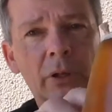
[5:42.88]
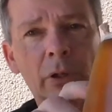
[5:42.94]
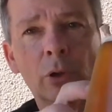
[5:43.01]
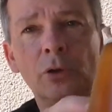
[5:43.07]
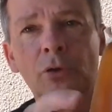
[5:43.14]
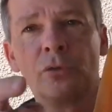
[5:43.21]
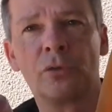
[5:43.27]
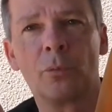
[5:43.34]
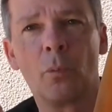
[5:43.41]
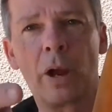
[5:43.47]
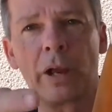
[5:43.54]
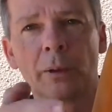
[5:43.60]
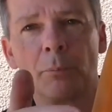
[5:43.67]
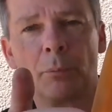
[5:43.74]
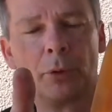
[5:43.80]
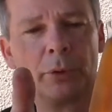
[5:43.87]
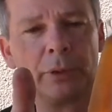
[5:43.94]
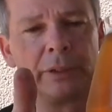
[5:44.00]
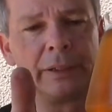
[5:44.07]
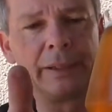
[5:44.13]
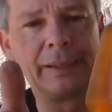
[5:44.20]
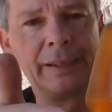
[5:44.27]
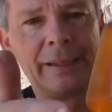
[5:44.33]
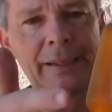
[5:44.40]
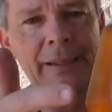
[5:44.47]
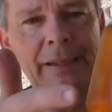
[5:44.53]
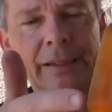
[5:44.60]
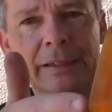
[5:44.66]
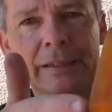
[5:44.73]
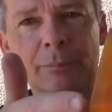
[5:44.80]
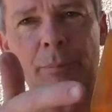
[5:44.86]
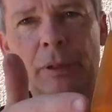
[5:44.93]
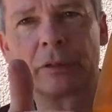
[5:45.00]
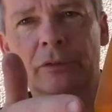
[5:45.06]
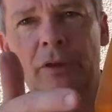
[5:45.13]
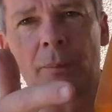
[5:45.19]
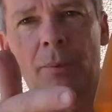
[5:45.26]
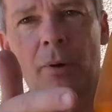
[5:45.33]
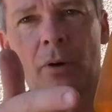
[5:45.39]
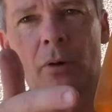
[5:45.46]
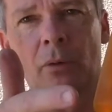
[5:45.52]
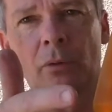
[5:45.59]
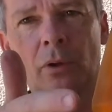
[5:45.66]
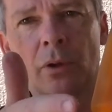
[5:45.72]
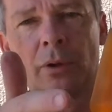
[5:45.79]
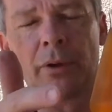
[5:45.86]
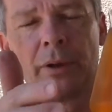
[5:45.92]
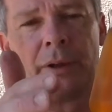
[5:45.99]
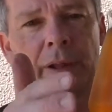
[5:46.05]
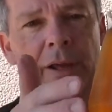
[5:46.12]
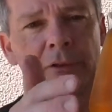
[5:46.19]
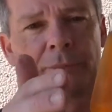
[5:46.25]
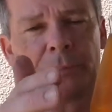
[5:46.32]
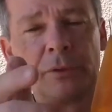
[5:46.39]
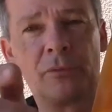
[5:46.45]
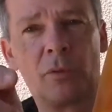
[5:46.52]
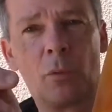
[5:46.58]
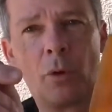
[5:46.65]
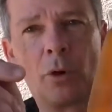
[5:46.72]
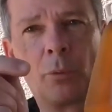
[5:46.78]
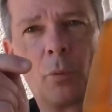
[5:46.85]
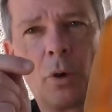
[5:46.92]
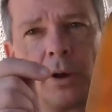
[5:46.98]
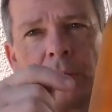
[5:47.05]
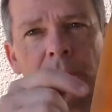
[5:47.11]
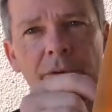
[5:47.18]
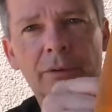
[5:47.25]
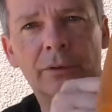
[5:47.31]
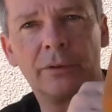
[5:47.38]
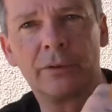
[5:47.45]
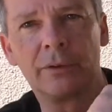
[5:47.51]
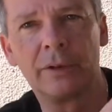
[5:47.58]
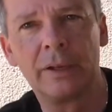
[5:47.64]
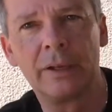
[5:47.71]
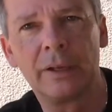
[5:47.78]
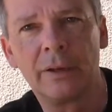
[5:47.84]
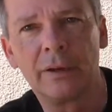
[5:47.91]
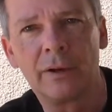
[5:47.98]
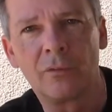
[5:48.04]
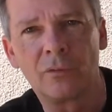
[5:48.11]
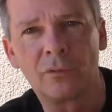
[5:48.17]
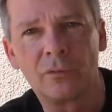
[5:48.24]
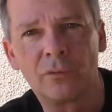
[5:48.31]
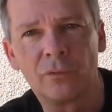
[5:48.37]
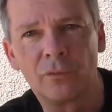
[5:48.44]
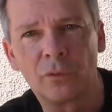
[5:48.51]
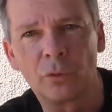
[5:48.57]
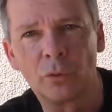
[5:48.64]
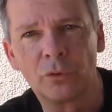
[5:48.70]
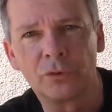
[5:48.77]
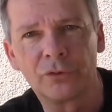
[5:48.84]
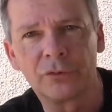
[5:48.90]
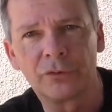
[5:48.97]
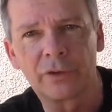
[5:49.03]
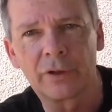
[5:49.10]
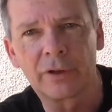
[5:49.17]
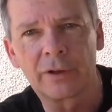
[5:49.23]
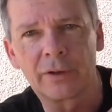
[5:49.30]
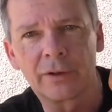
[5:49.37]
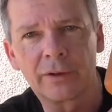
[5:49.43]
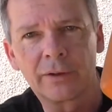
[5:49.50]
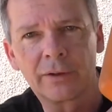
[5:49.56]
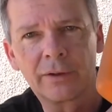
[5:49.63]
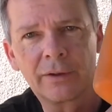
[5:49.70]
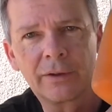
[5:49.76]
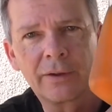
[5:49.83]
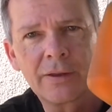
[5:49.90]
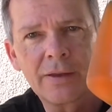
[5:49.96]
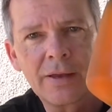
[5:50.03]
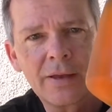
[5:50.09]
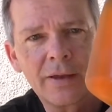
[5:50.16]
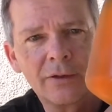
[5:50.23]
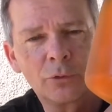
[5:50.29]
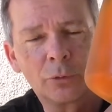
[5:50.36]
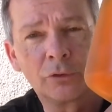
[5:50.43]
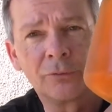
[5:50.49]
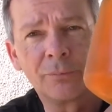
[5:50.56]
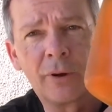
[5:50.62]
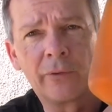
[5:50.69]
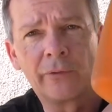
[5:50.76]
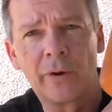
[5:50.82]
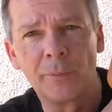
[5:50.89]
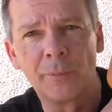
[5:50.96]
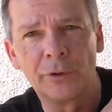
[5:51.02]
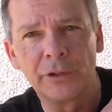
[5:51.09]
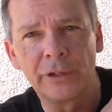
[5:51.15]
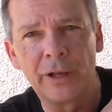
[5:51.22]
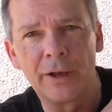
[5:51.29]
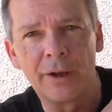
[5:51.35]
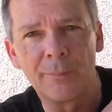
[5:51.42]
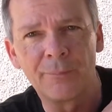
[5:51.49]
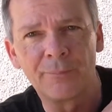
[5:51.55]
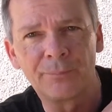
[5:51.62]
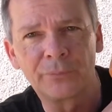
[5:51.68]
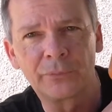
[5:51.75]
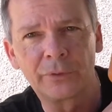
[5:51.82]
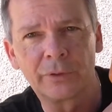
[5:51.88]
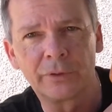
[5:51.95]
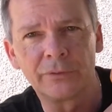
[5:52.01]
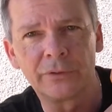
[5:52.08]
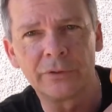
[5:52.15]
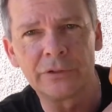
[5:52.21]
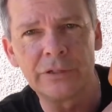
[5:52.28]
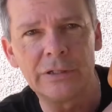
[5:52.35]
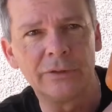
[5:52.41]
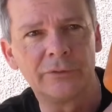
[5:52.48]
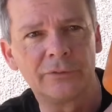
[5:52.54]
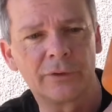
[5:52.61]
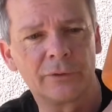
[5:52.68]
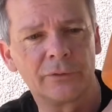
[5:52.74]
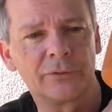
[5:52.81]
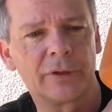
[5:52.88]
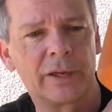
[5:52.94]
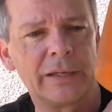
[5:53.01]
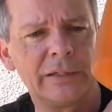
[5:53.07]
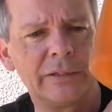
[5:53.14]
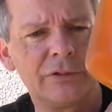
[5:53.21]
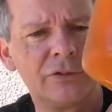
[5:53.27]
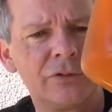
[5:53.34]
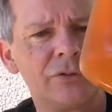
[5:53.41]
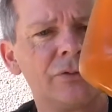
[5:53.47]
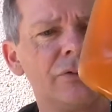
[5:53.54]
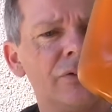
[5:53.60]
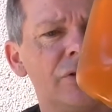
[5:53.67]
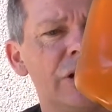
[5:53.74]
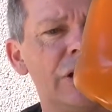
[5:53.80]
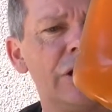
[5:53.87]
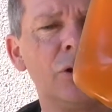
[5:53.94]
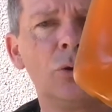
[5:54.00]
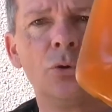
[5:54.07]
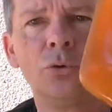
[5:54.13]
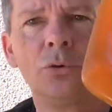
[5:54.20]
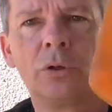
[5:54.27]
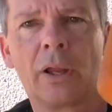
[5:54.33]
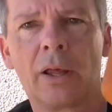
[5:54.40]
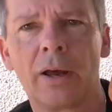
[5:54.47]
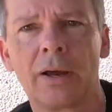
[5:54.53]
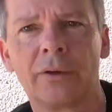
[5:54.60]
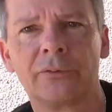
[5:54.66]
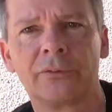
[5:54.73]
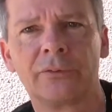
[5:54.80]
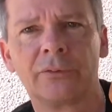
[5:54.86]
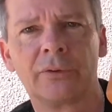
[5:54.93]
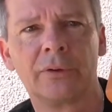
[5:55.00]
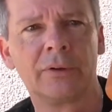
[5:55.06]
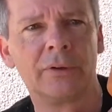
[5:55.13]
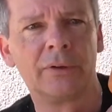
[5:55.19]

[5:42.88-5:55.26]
Luke from Wagon Brewing. He picked up a whole lot and asked me if I wanted one, and of course, twist my rubbery arm, I said yes. So it's a Tiku glass.